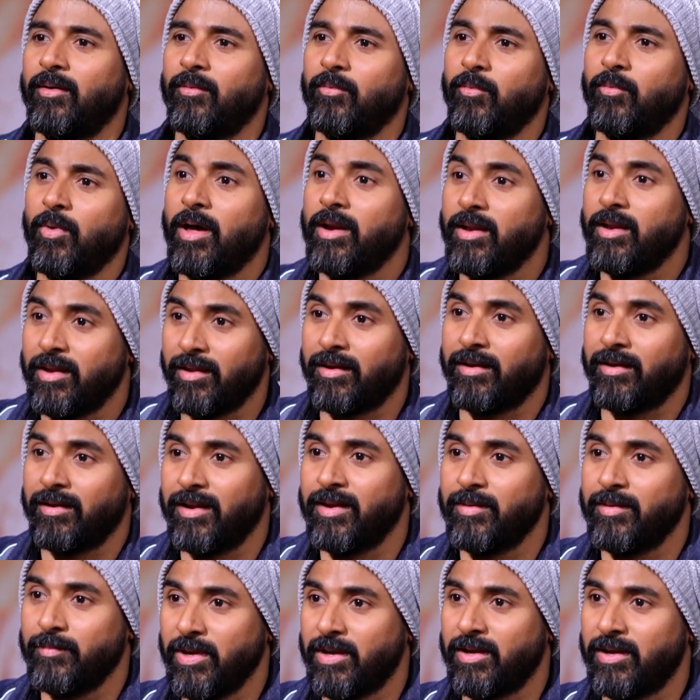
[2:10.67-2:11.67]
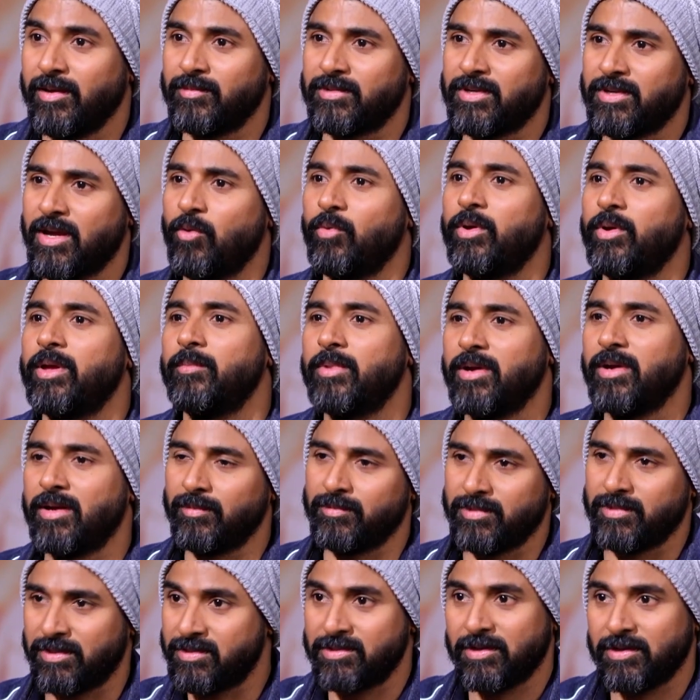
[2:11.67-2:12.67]
warrior he becomes, how he
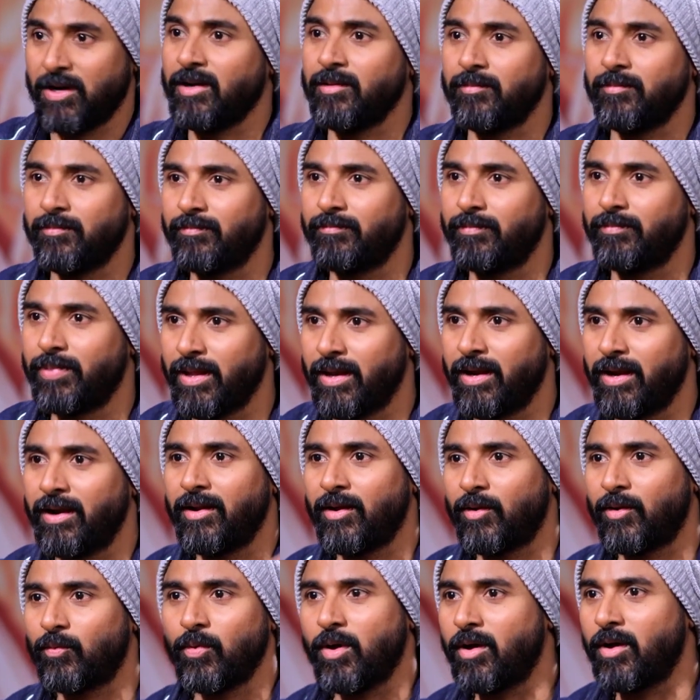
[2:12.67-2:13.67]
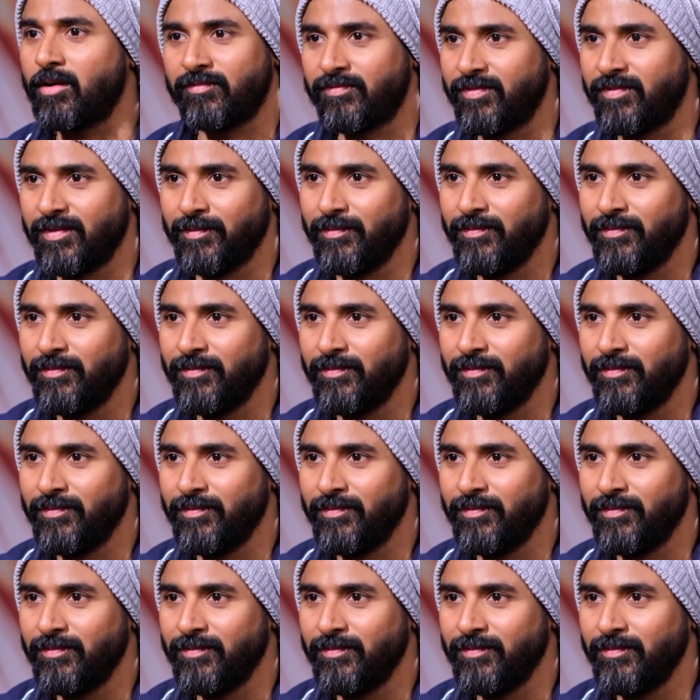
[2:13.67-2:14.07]
becomes. It's not a period or war film.